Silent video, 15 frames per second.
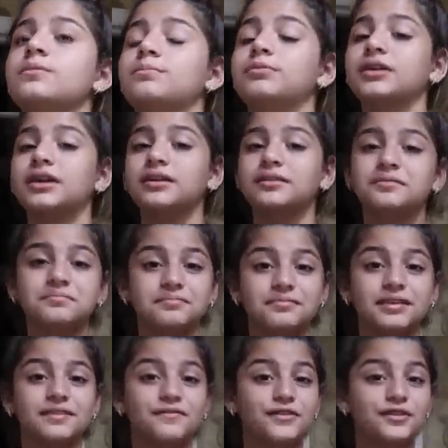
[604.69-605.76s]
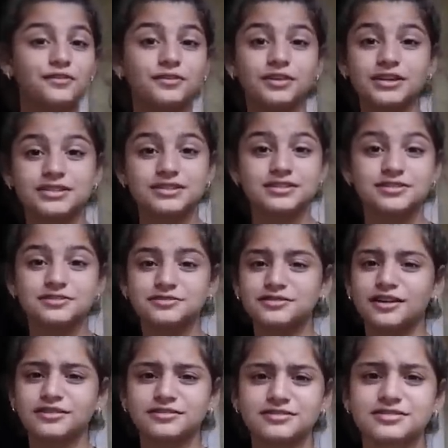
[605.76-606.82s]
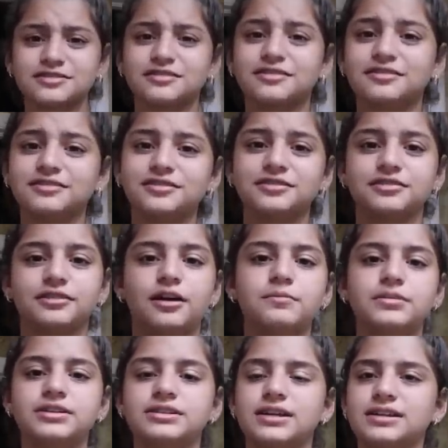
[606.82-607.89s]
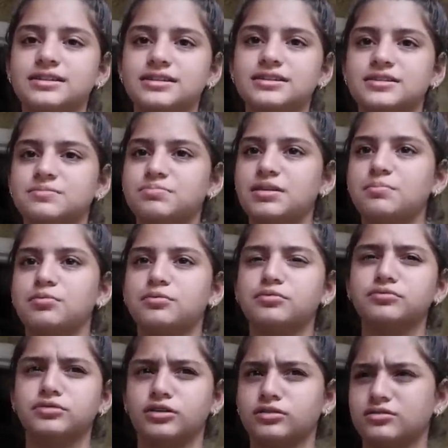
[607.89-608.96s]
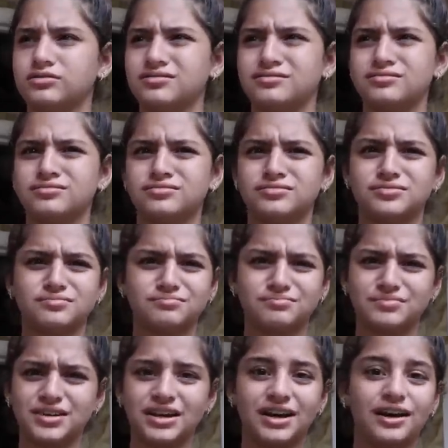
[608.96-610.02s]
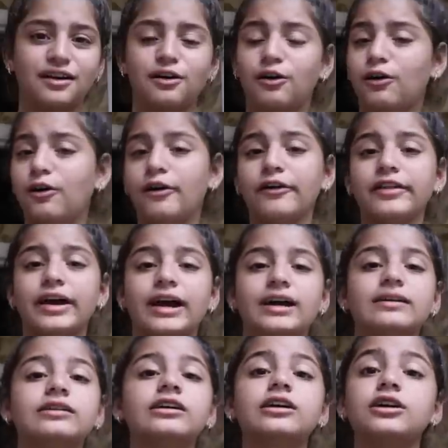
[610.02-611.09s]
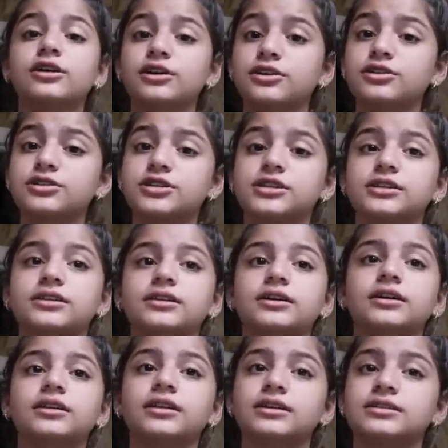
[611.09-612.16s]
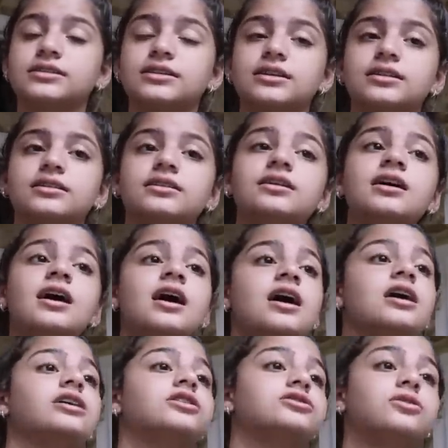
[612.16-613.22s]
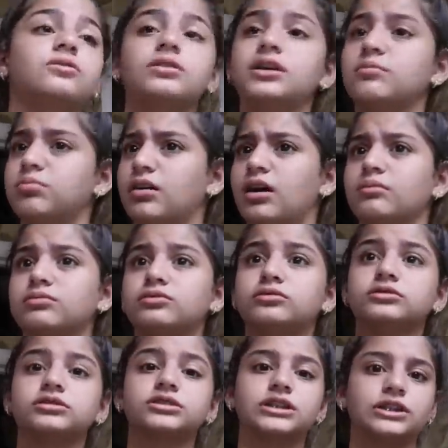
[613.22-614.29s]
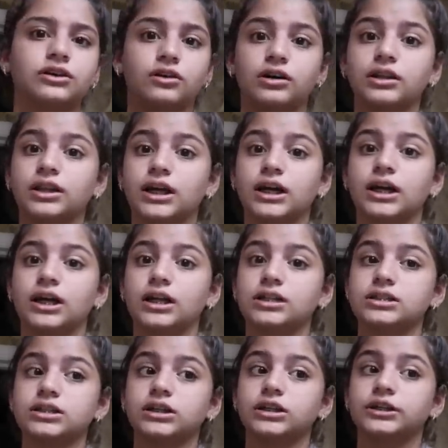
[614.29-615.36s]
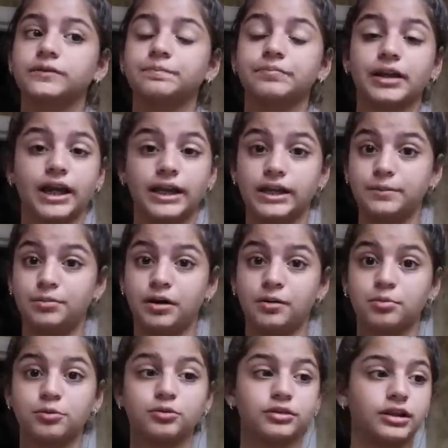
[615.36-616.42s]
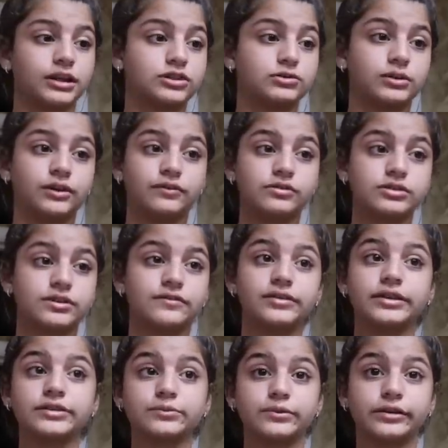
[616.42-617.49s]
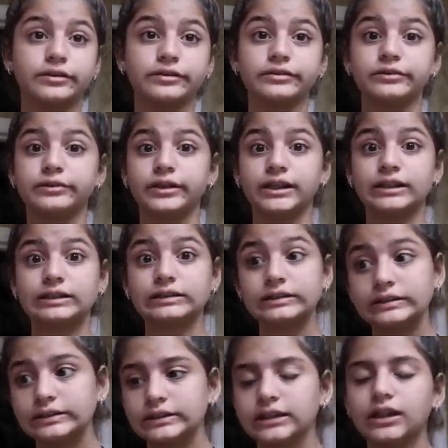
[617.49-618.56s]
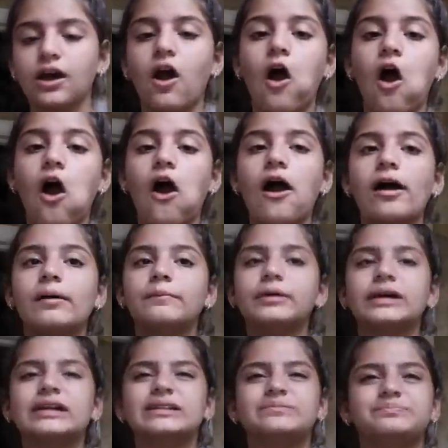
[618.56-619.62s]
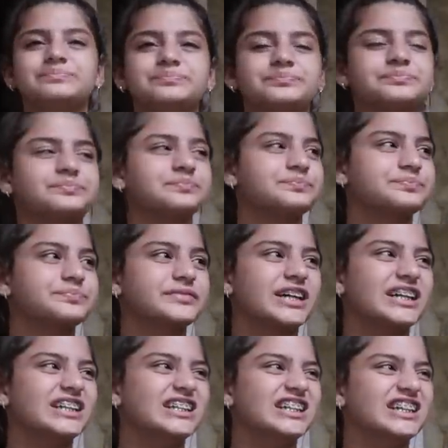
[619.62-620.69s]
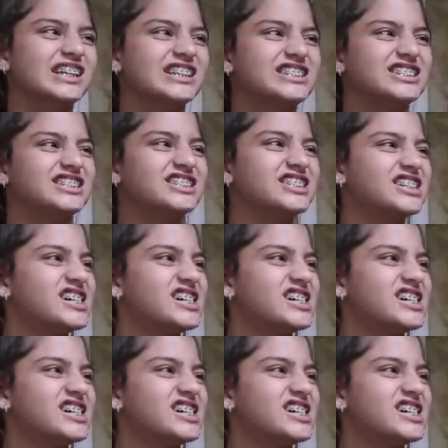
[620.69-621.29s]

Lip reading: But if you listen to your doctors and all, dentists, people, doctors, yeah, all that, you should listen. Don't eat popcorn and all that. I eat popcorn like 24/7 as well. But yeah.